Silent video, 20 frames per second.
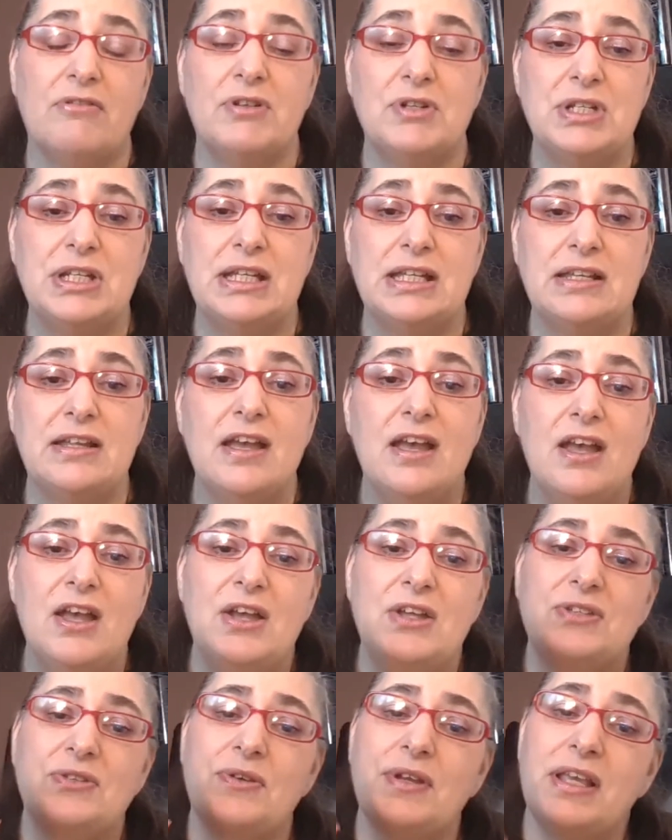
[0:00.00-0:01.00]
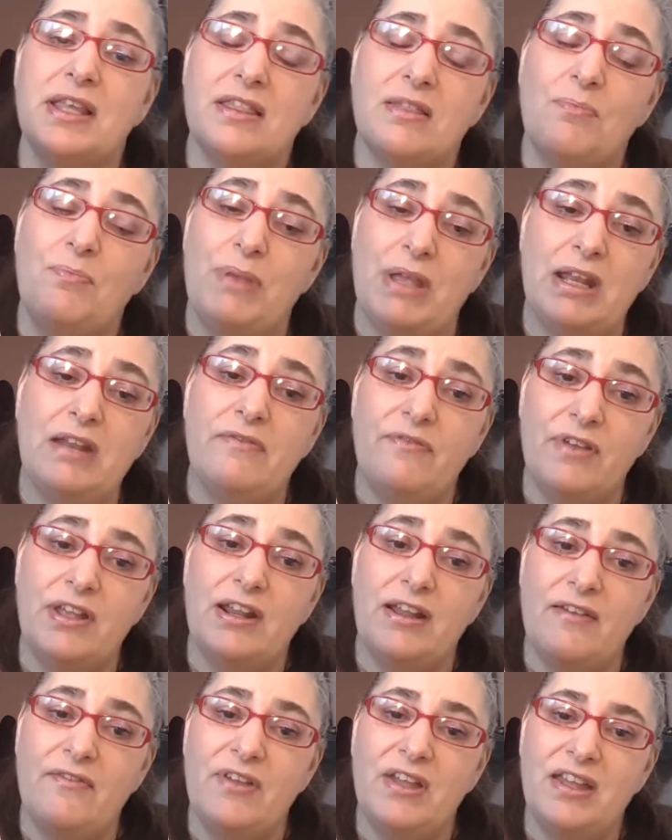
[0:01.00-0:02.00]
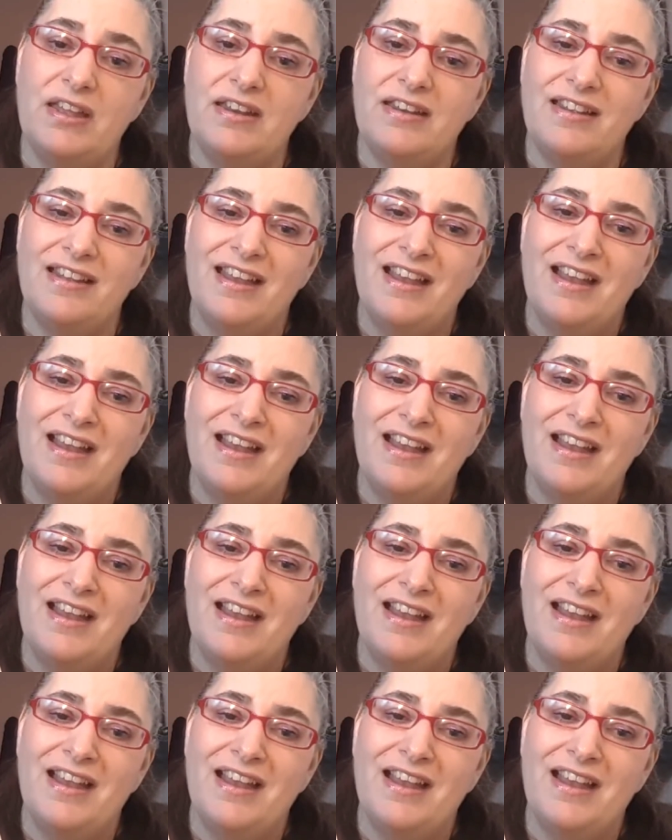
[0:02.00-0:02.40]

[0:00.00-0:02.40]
routine. So I get the benefit of it